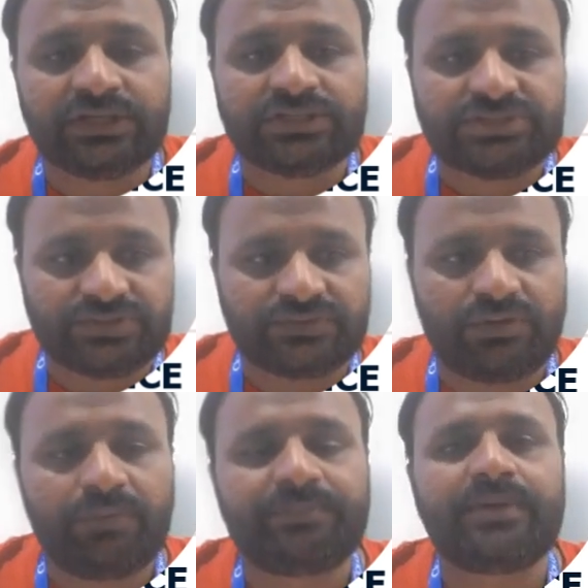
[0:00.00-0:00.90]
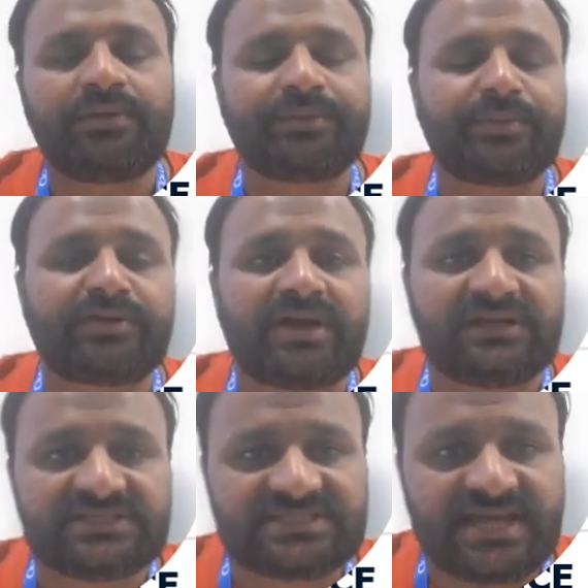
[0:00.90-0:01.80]
So hope everyone
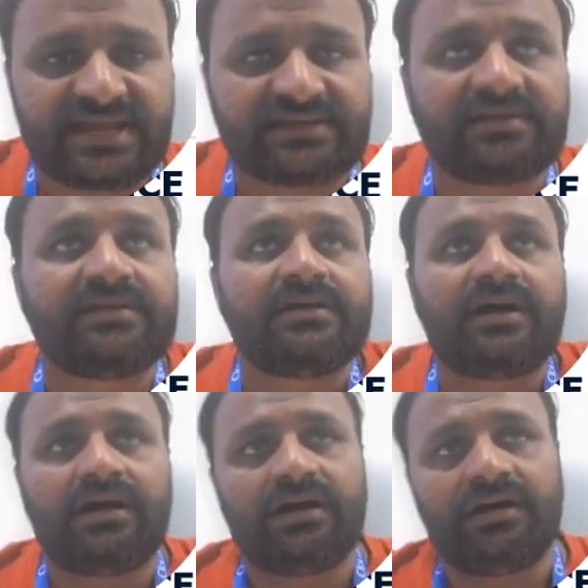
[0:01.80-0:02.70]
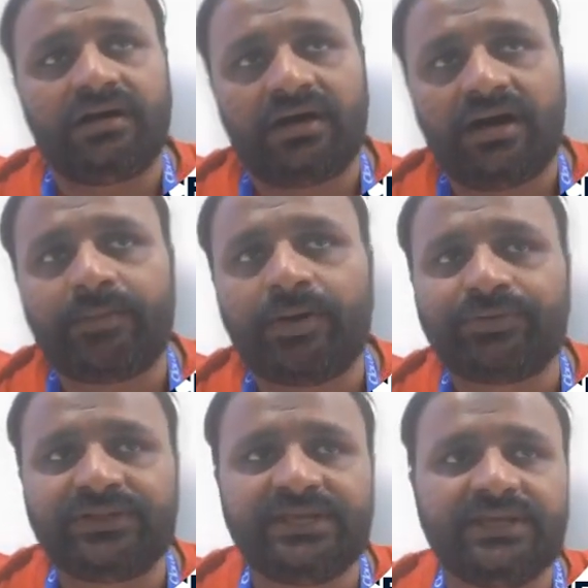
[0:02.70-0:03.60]
understand
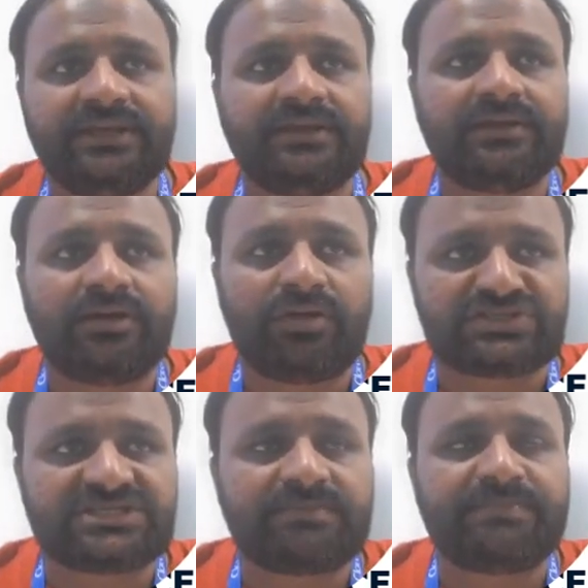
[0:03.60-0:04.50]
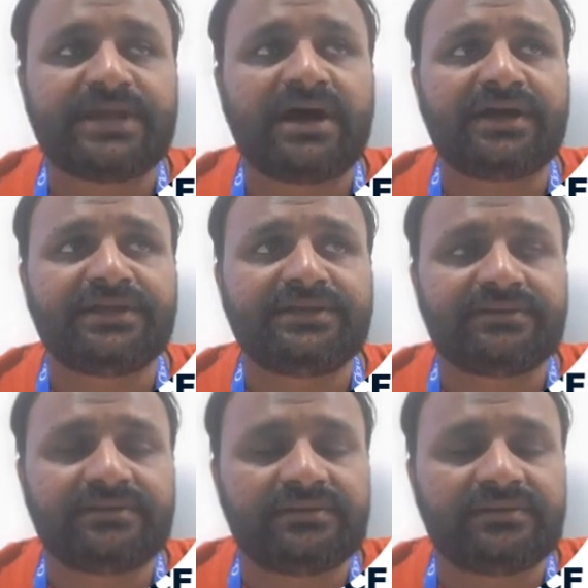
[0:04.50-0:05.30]
about the concept behind